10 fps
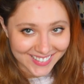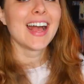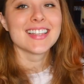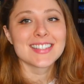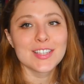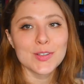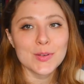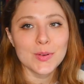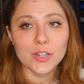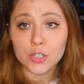As
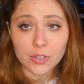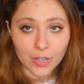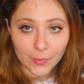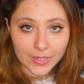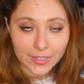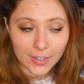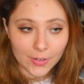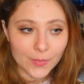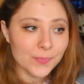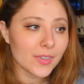you should already
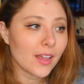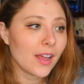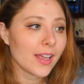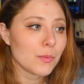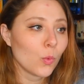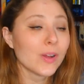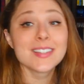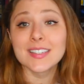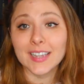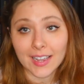know, I am
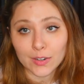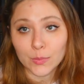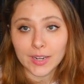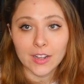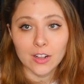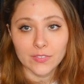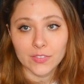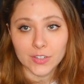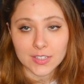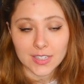once again reading all of the
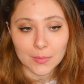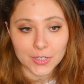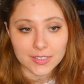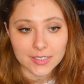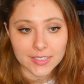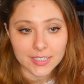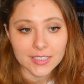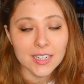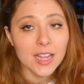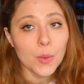First Law books this
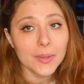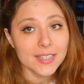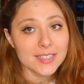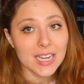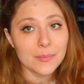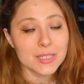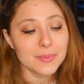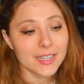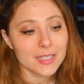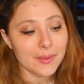year, but this time it's
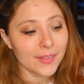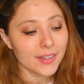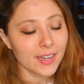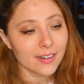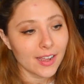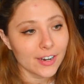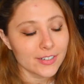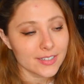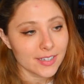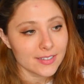because Bethany and I are
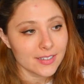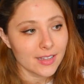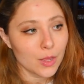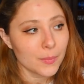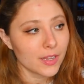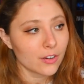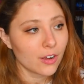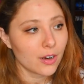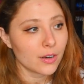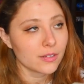discussing them in
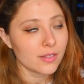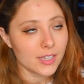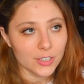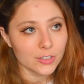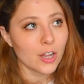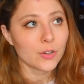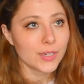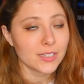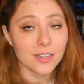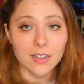our year-long
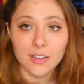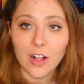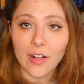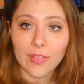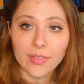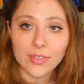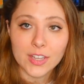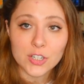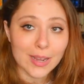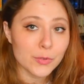read-along on
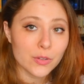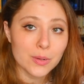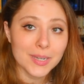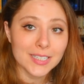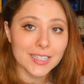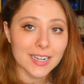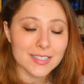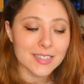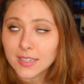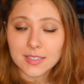the Chapter three
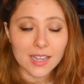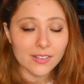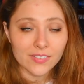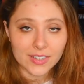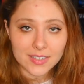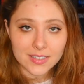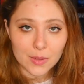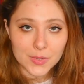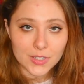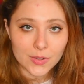podcast. The sci-fi fantasy
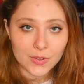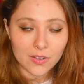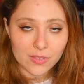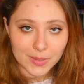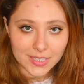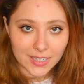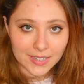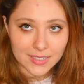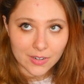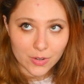episode of the
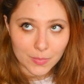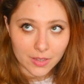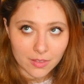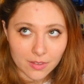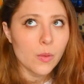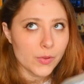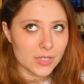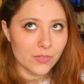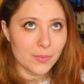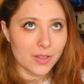podcast every month, almost
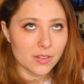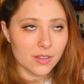every month